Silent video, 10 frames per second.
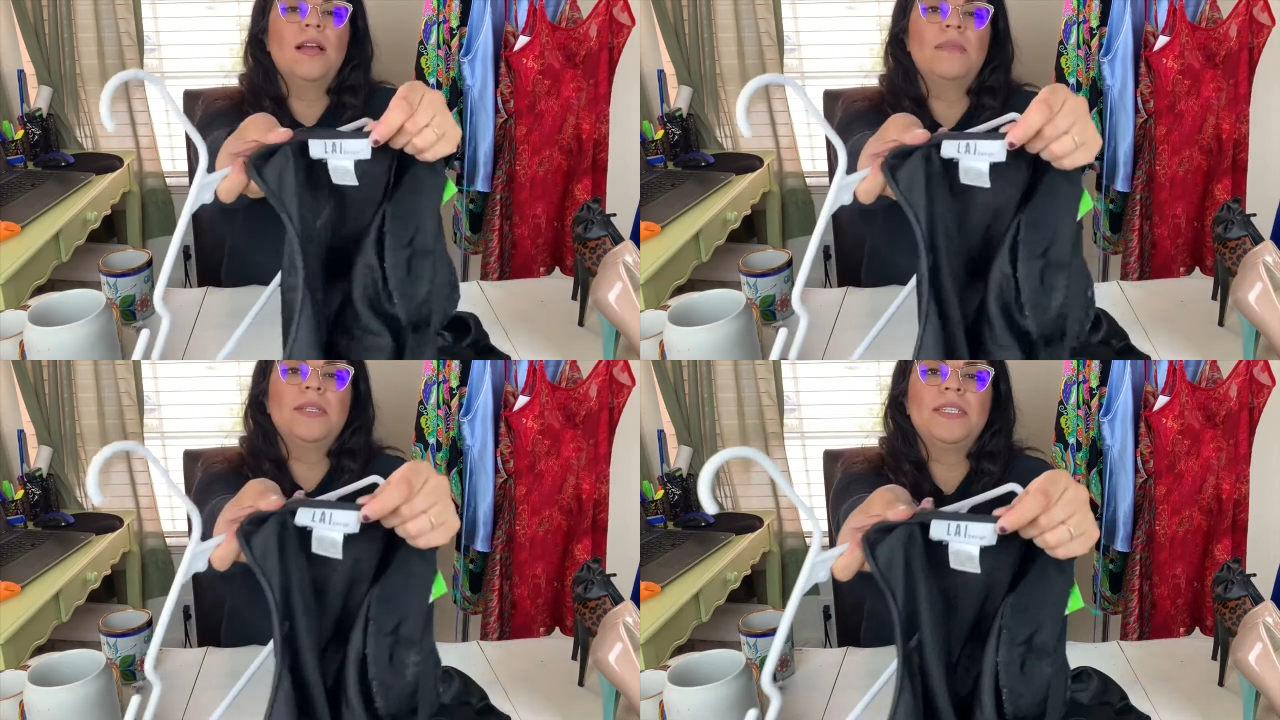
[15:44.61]

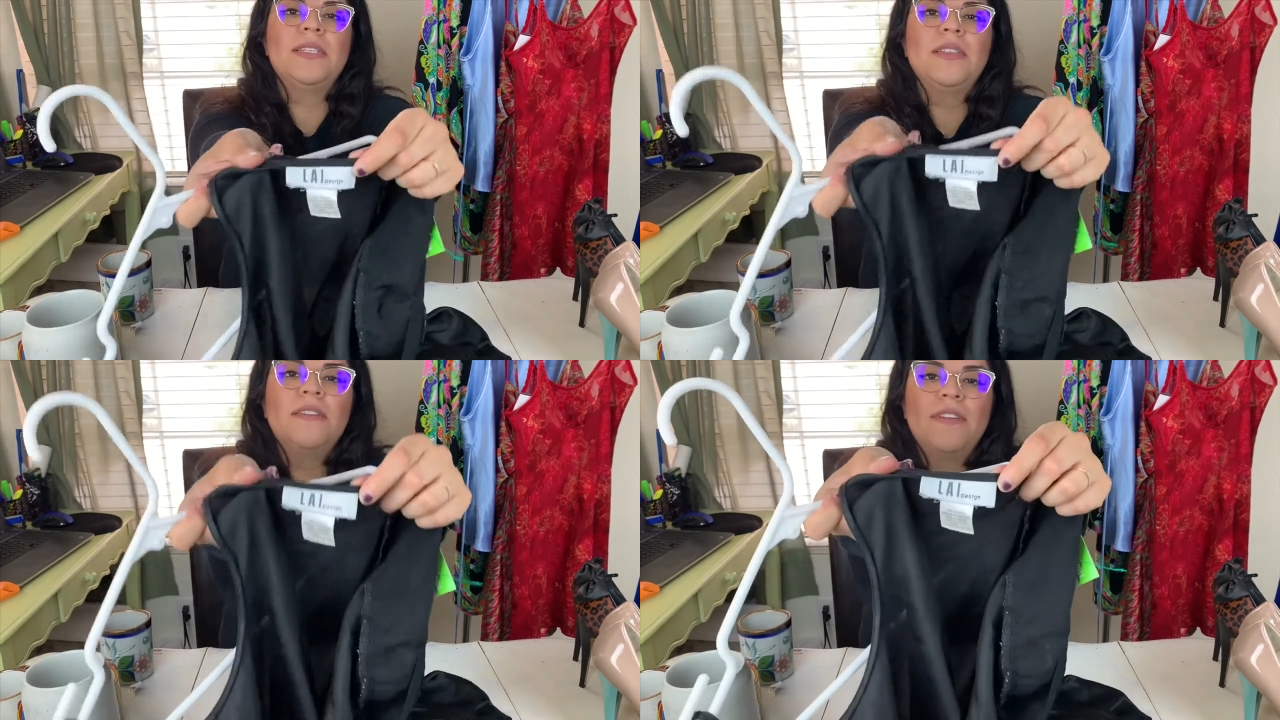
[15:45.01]
It
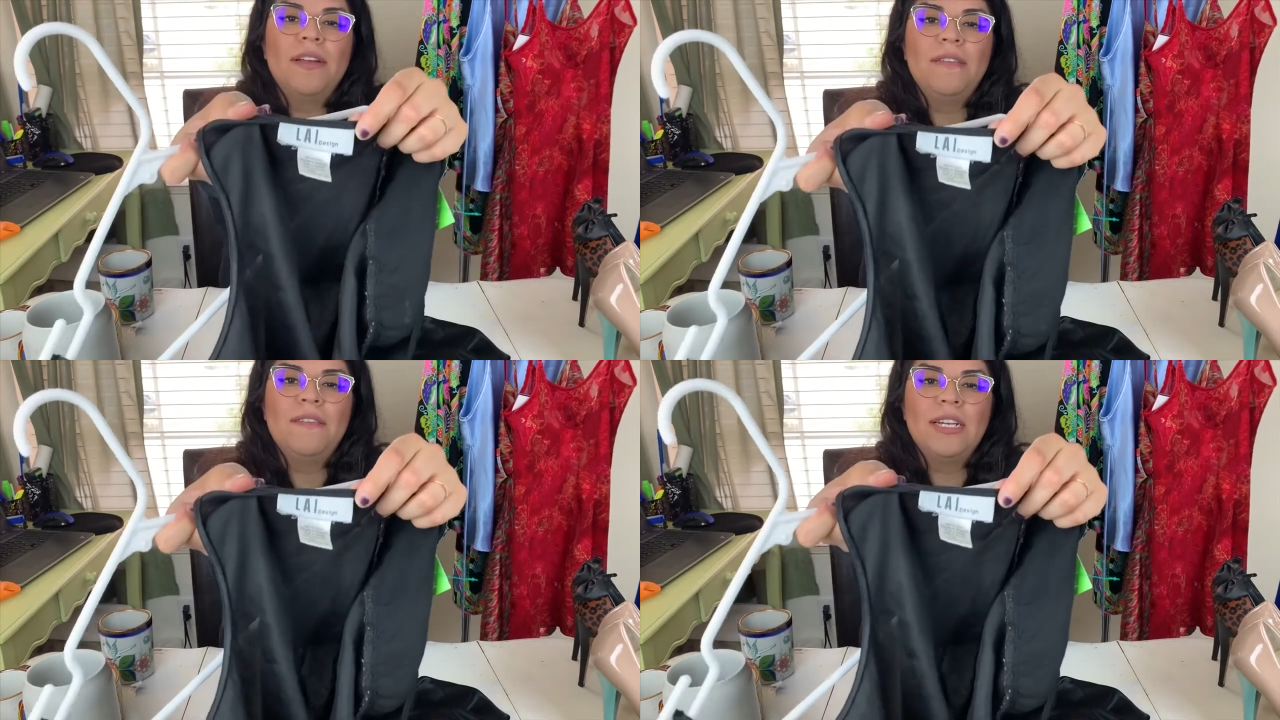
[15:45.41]
doesn't look
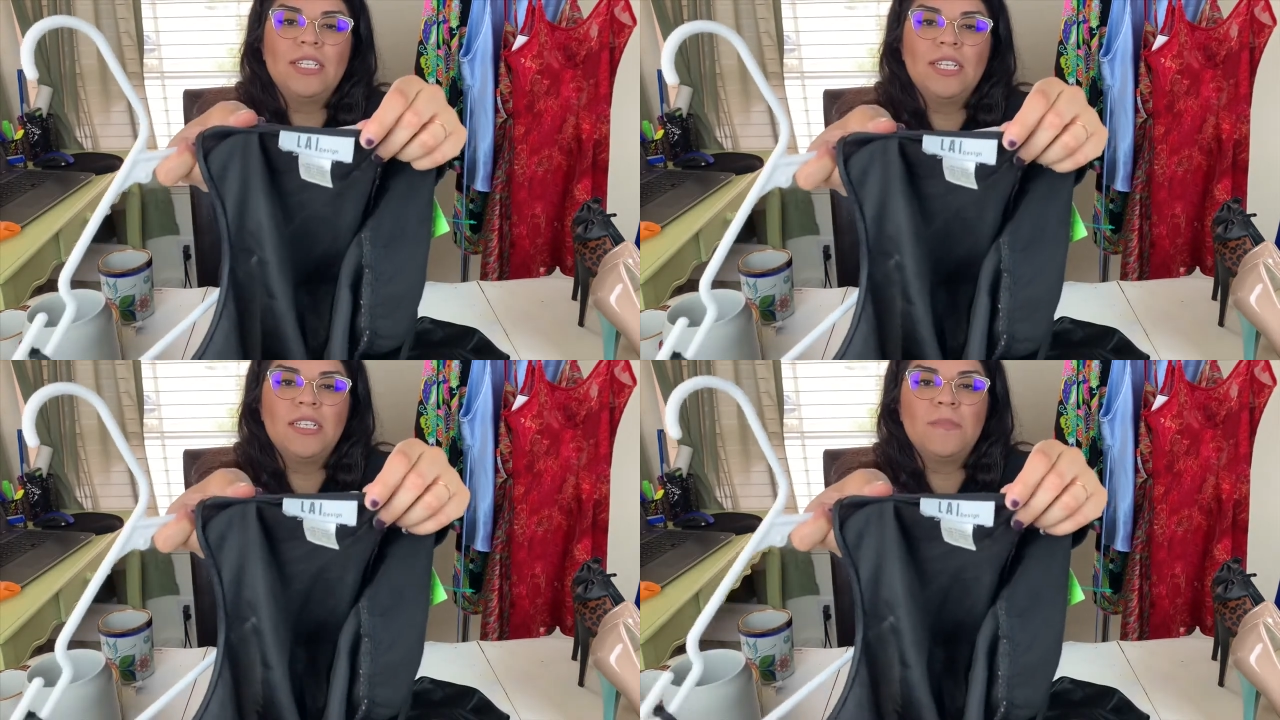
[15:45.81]
very
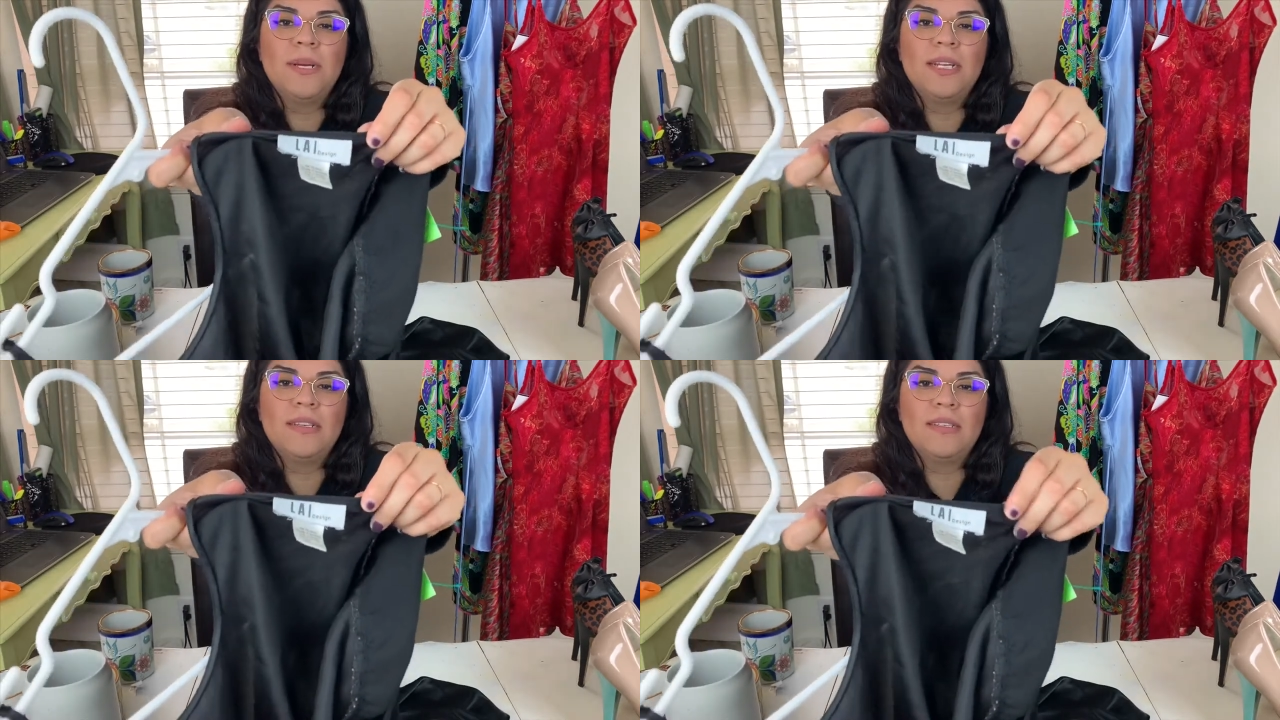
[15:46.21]
vintage,
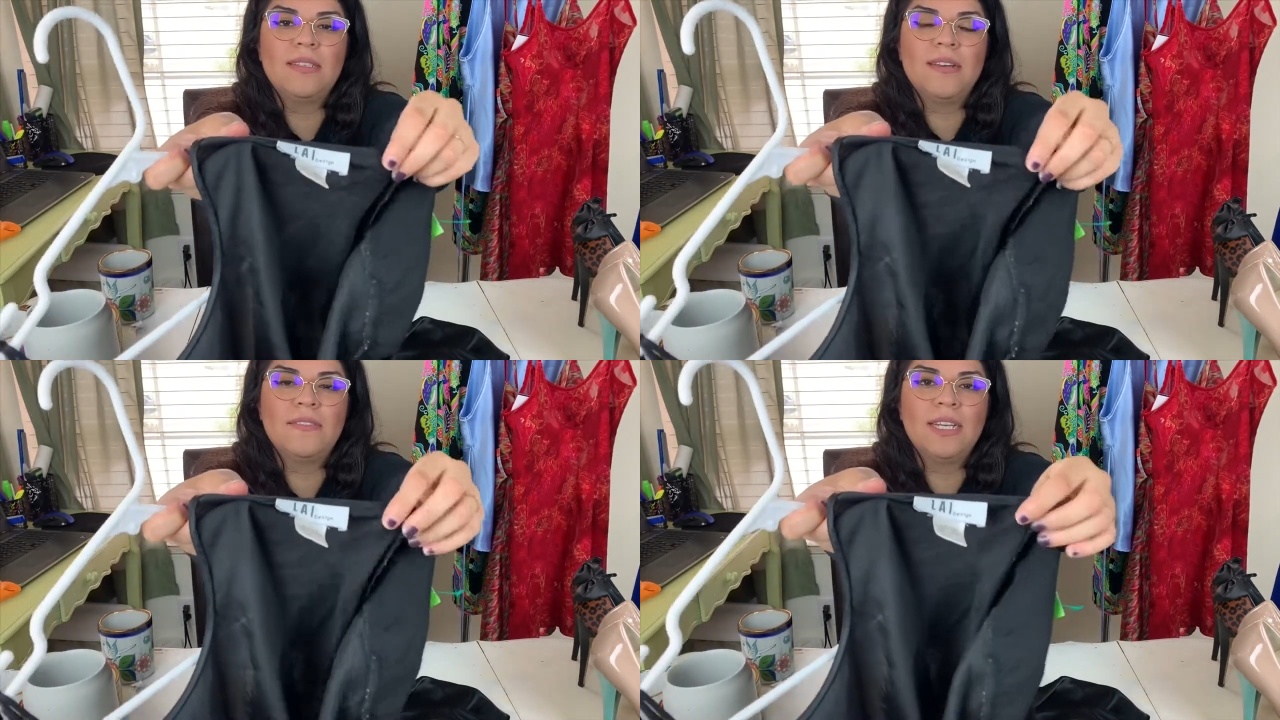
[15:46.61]
but it's
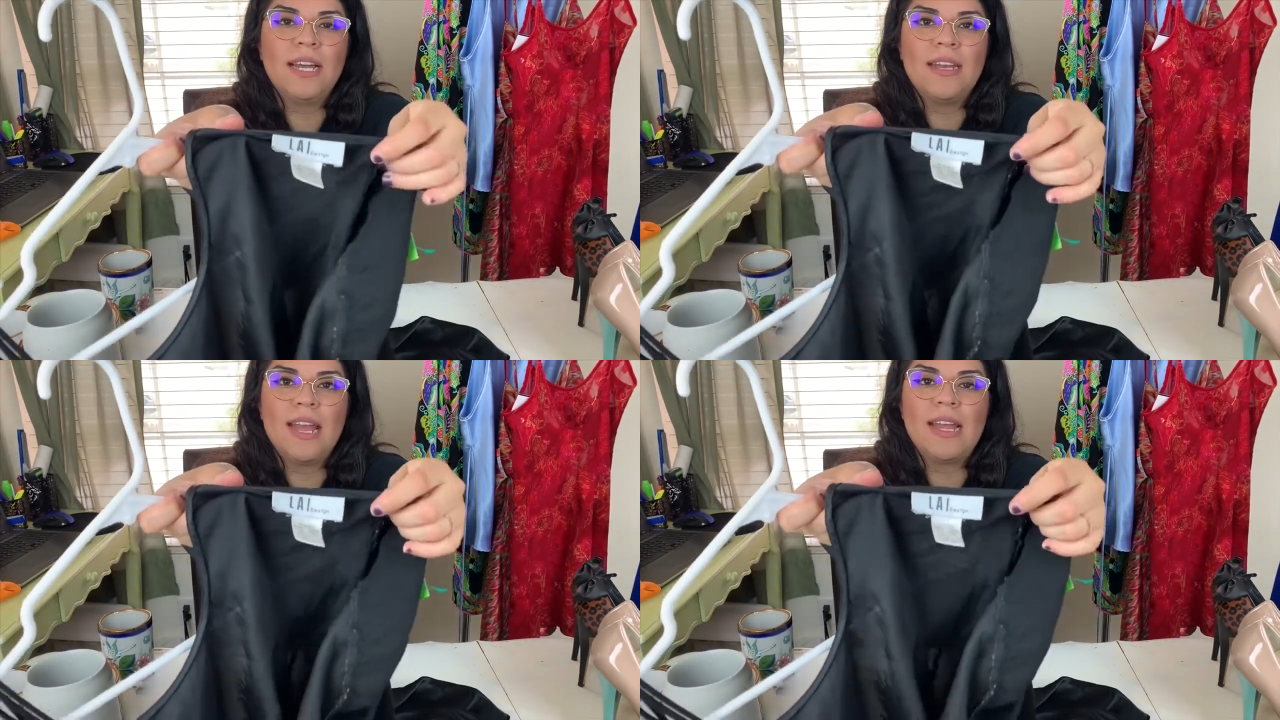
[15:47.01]
definitely
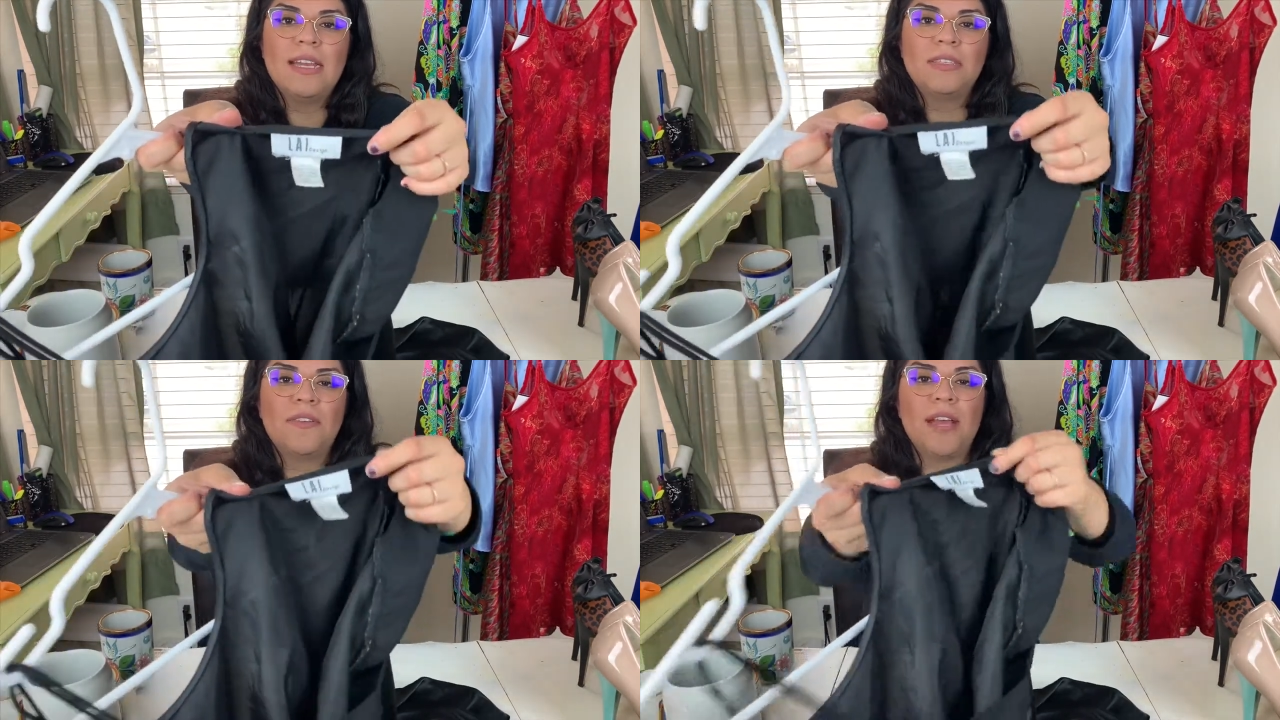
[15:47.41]
got
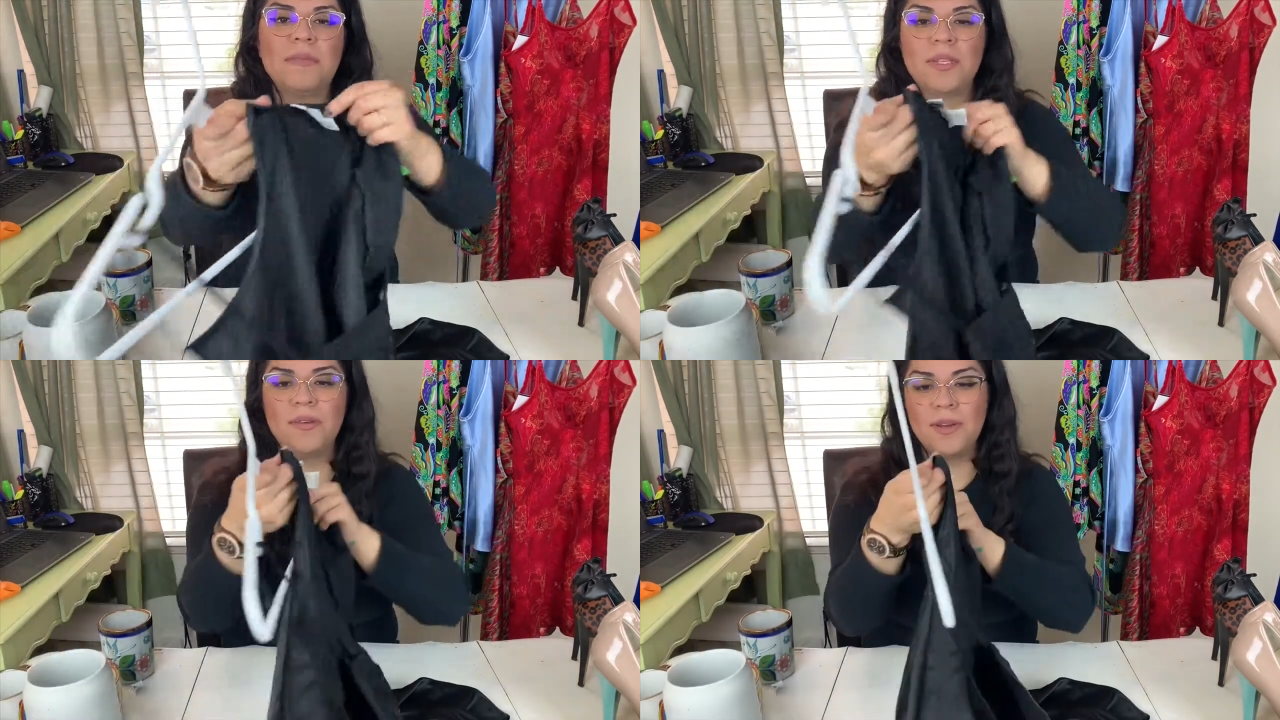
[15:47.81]
90s
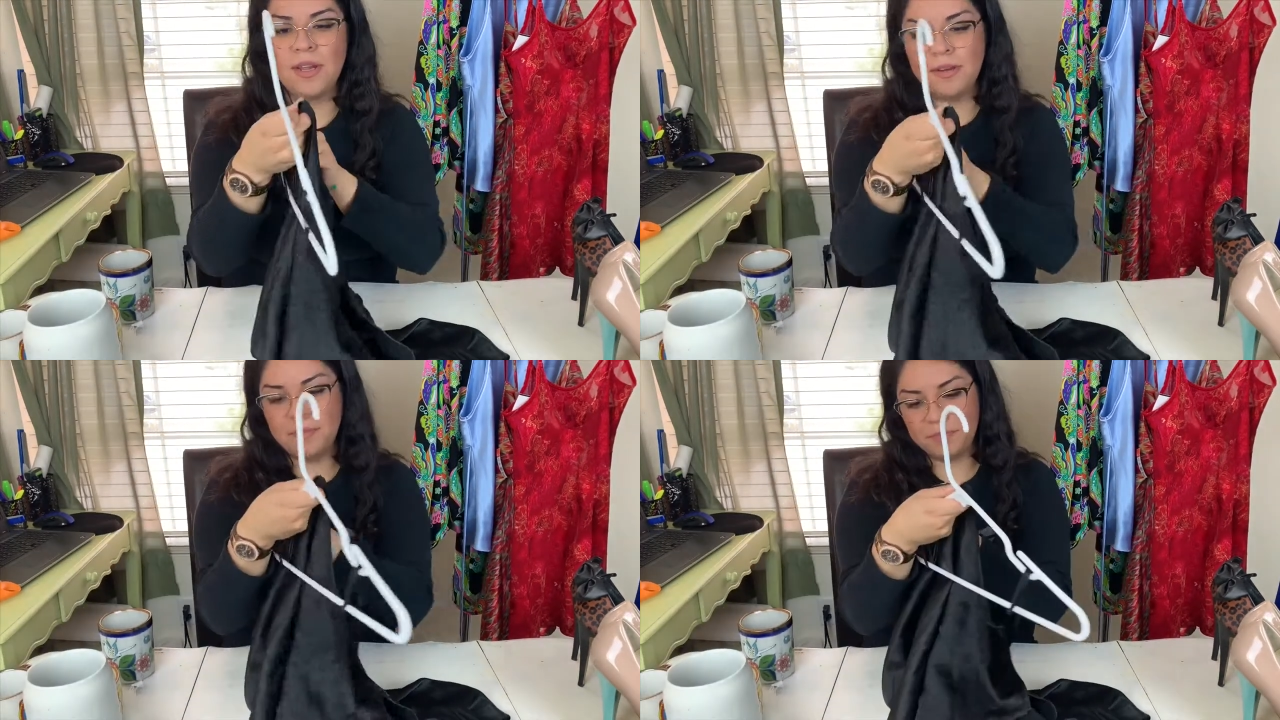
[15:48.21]
vibes going
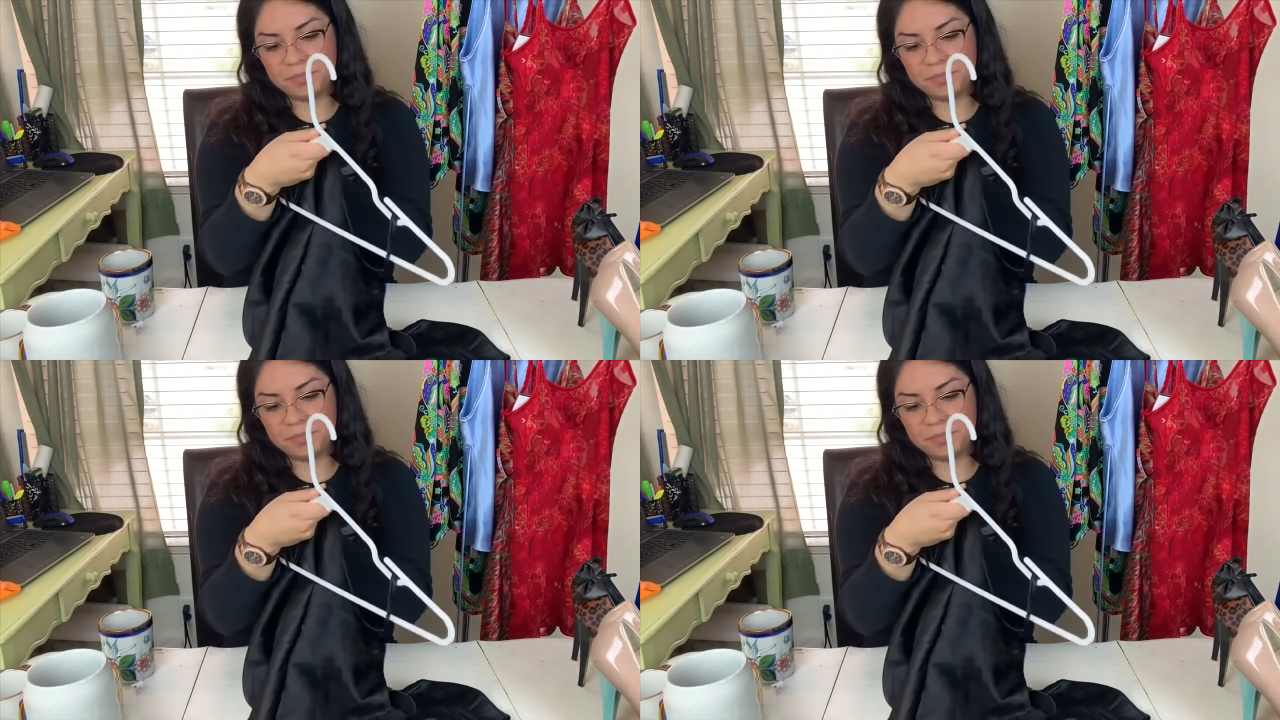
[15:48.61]
on.